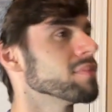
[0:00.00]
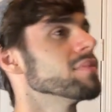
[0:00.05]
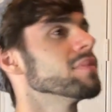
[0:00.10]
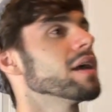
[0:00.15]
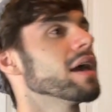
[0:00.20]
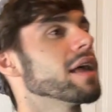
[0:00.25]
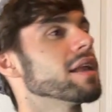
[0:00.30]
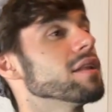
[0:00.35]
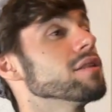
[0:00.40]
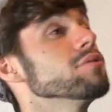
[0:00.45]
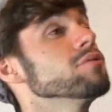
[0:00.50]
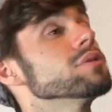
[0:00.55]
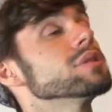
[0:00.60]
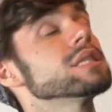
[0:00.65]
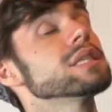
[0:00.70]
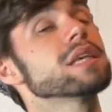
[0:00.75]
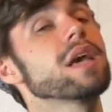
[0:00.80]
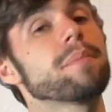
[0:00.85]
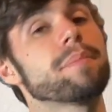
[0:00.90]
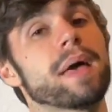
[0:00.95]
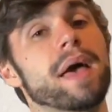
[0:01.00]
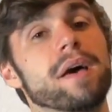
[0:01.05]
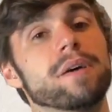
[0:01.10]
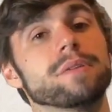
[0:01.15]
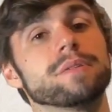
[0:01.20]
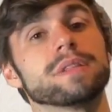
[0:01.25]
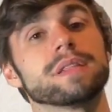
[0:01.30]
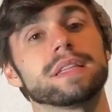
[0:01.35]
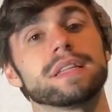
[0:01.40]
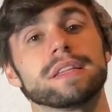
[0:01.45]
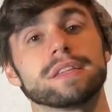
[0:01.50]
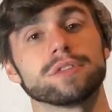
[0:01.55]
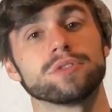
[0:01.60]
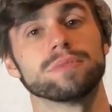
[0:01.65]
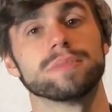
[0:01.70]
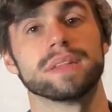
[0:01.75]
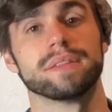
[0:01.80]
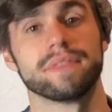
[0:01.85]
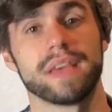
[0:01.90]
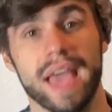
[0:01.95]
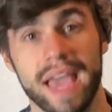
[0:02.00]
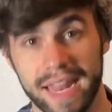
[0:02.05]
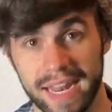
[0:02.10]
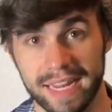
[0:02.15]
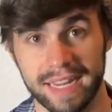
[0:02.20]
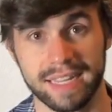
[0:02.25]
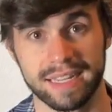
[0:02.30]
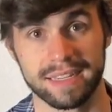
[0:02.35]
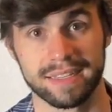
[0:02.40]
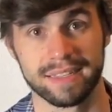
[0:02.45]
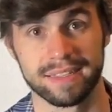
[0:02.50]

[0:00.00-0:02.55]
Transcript: and loosely upheld leading to a bit of a headache